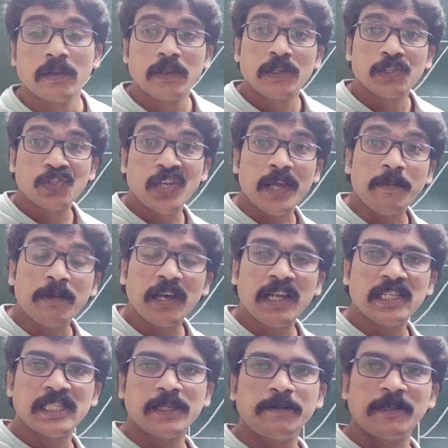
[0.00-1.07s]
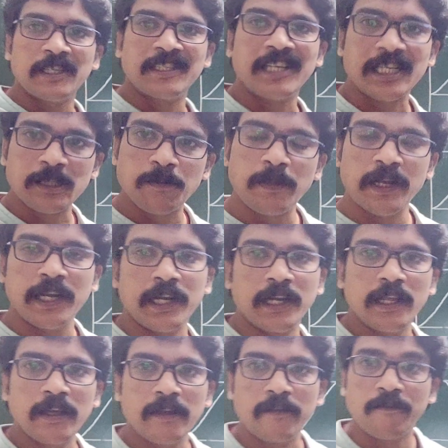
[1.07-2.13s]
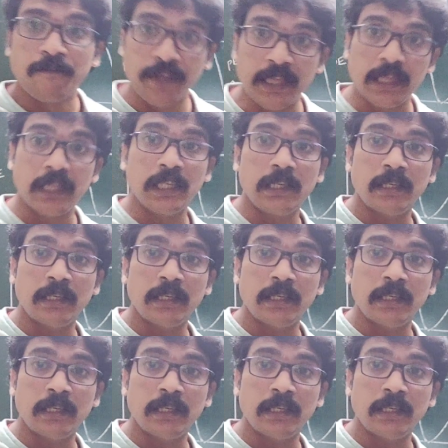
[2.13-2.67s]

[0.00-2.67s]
same concept is explained with